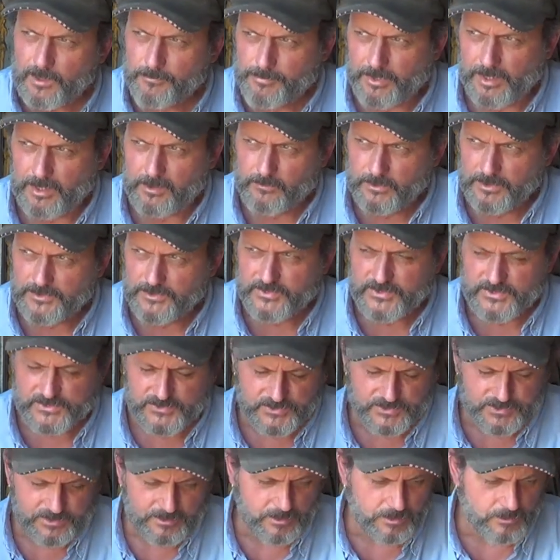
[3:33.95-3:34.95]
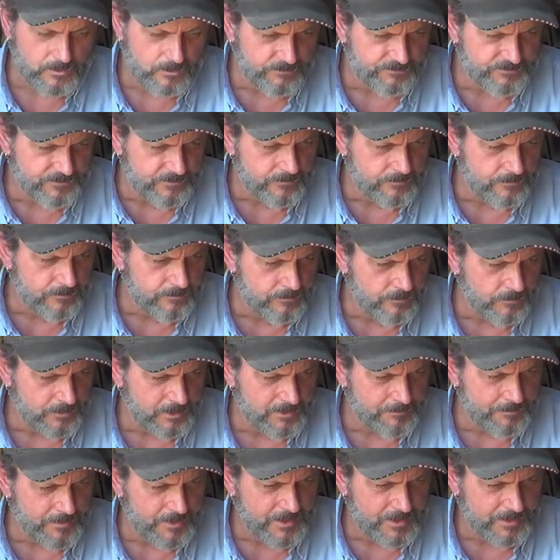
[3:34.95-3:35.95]
But once this is done, hopefully we'll
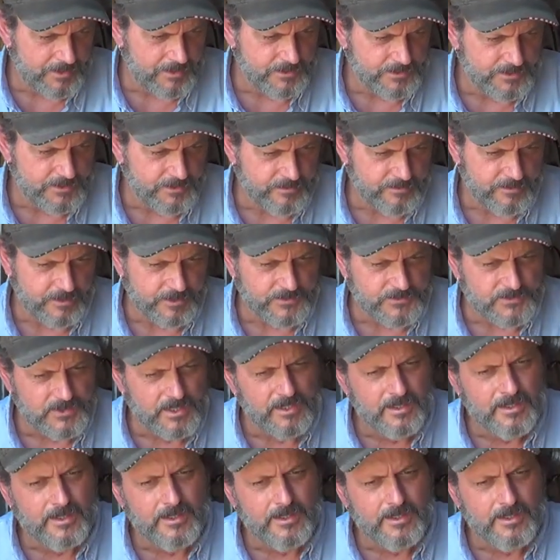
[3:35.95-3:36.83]
get back into things.